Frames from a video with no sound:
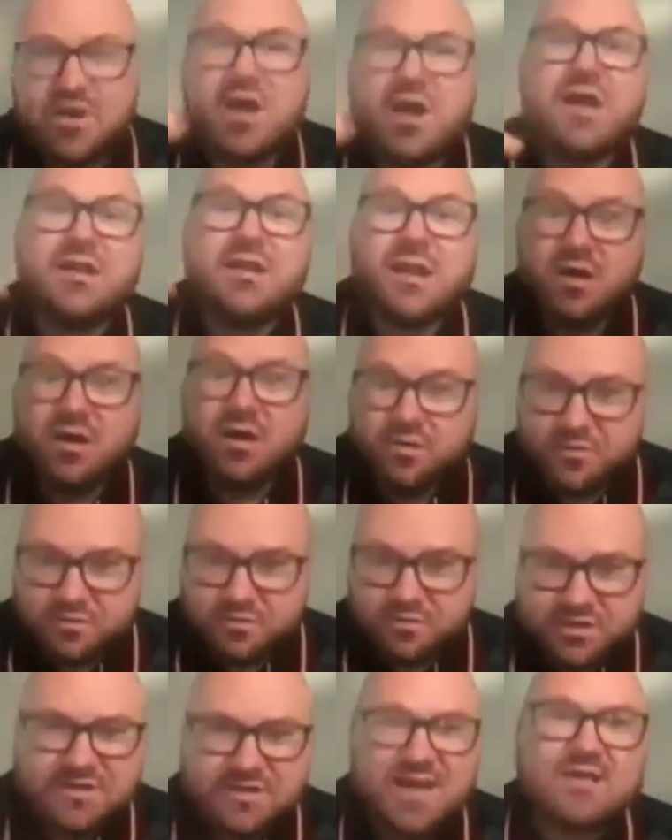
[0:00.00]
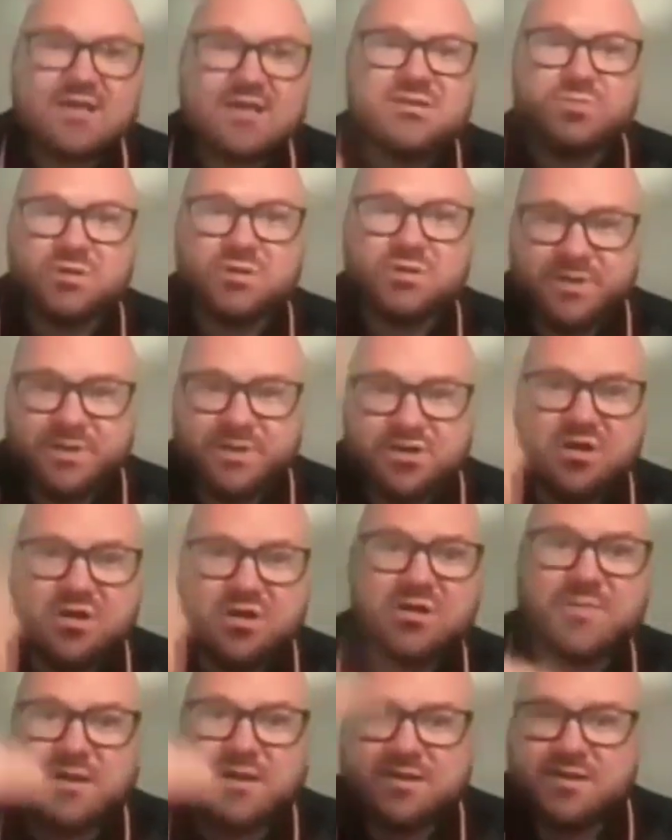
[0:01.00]
And now that's what's being
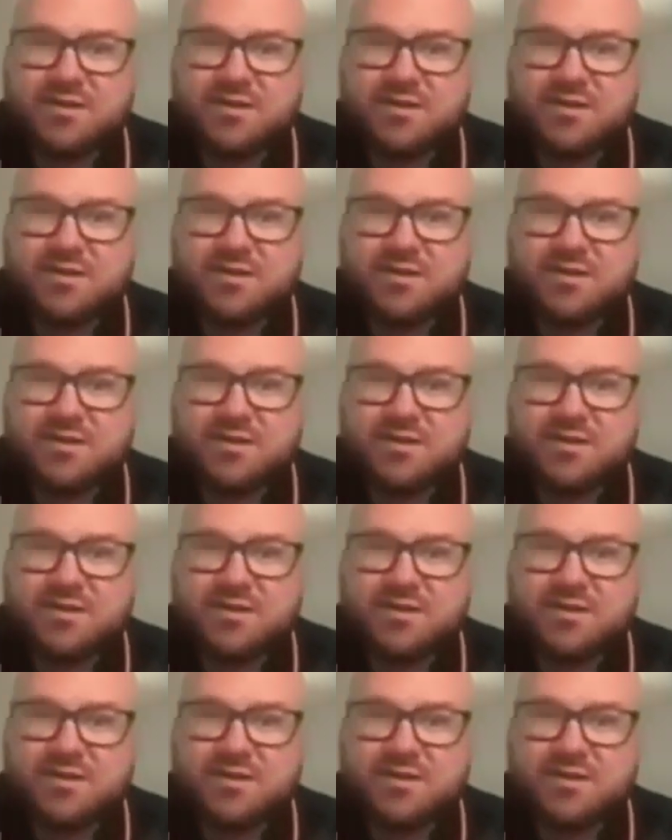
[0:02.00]
talked about.